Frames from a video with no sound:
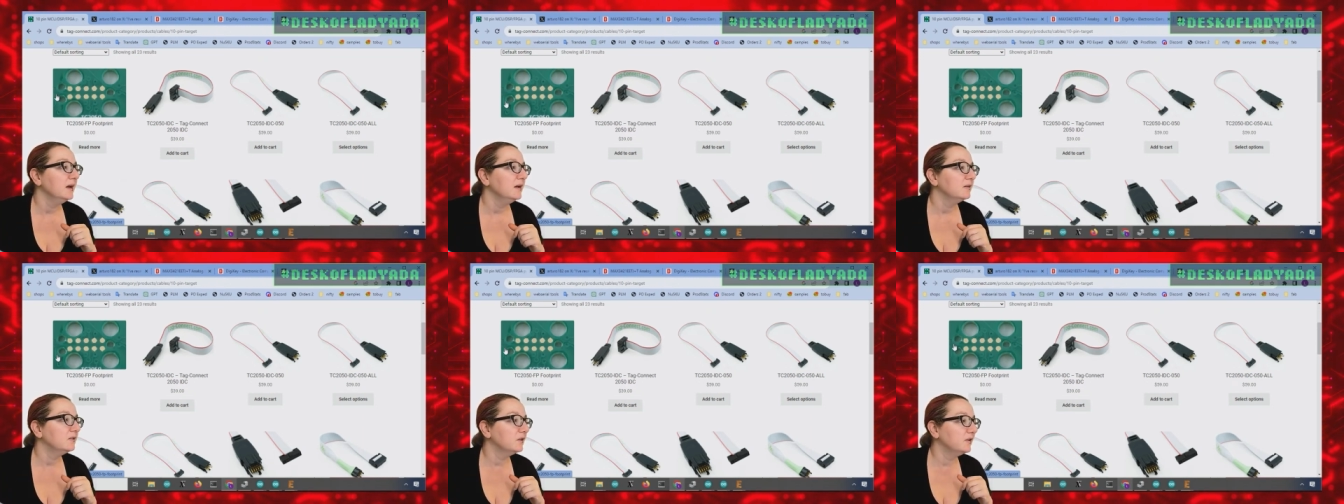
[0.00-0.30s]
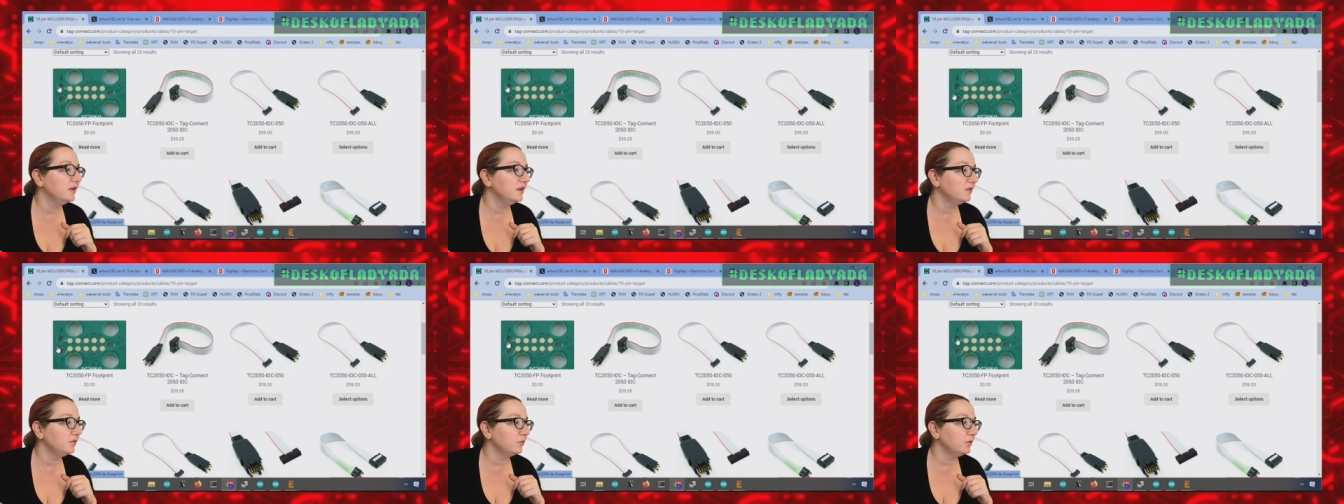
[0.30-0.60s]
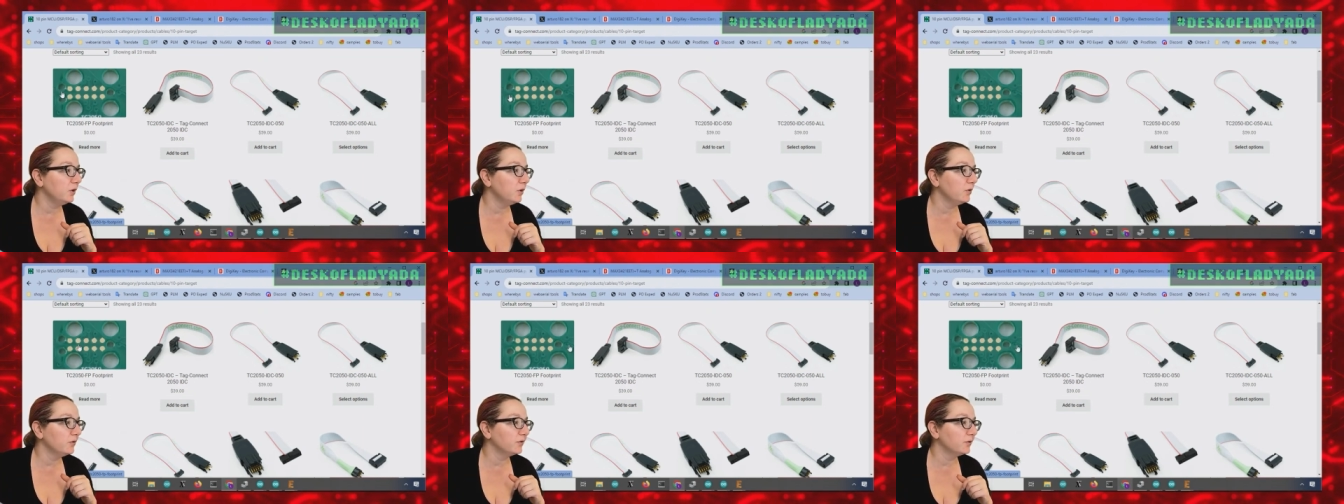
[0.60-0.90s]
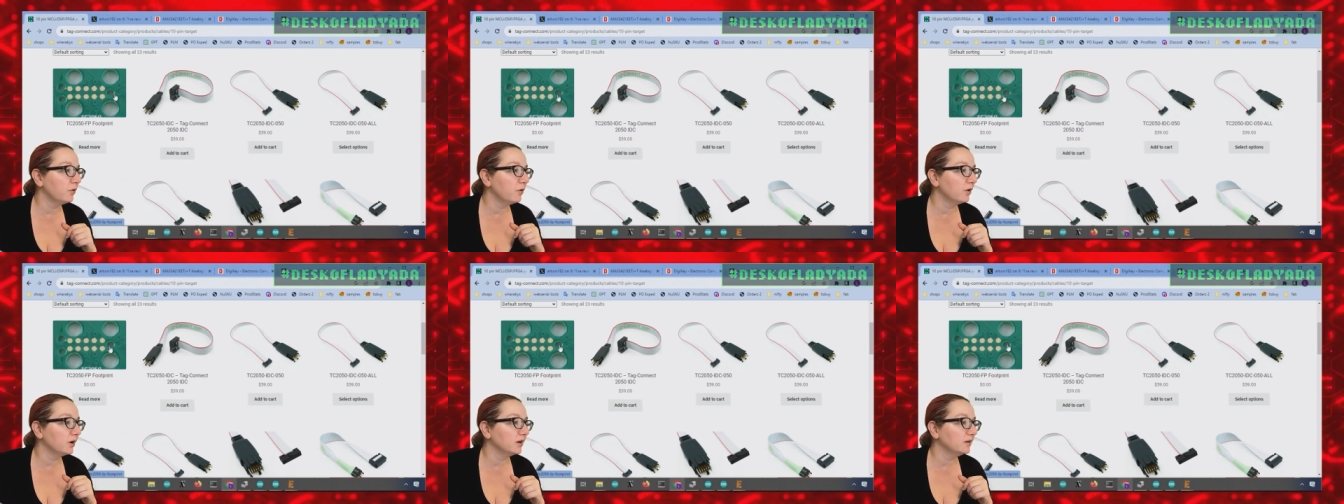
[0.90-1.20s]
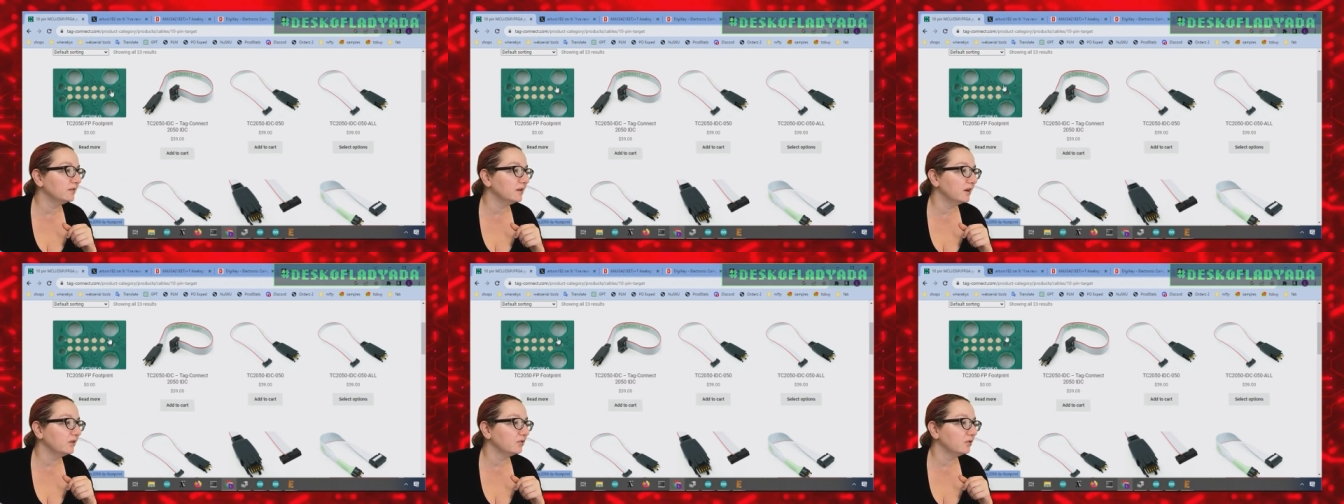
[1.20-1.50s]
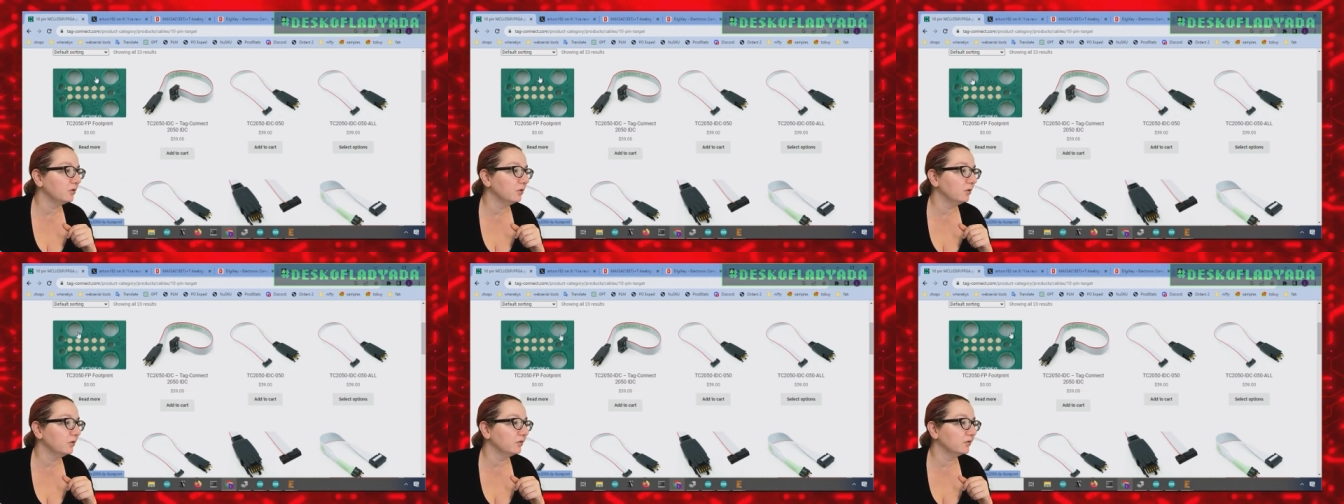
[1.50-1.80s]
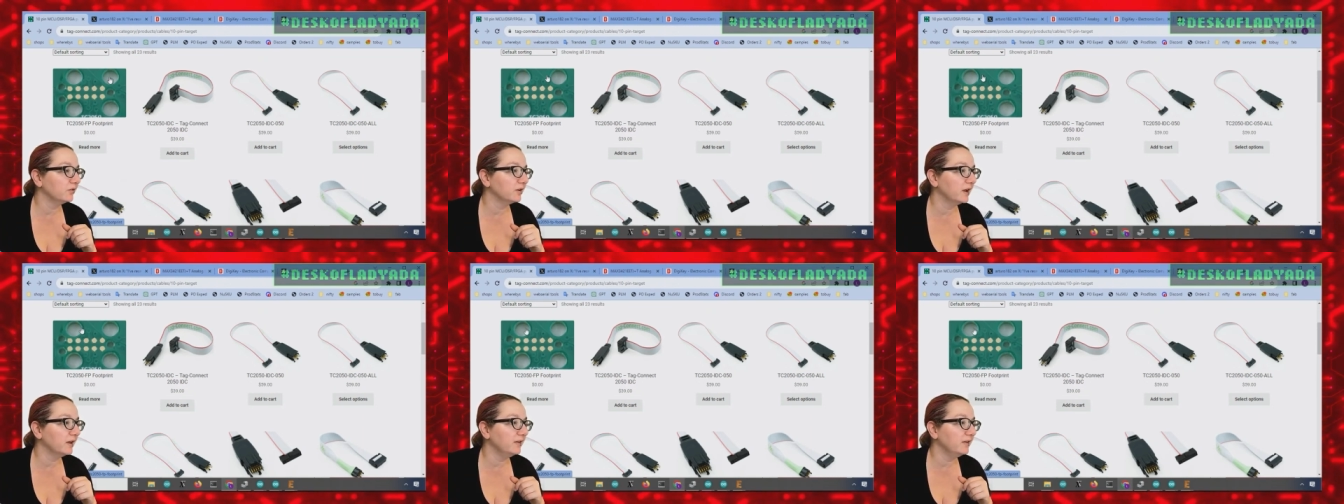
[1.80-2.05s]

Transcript: So these three holes are orientation holes,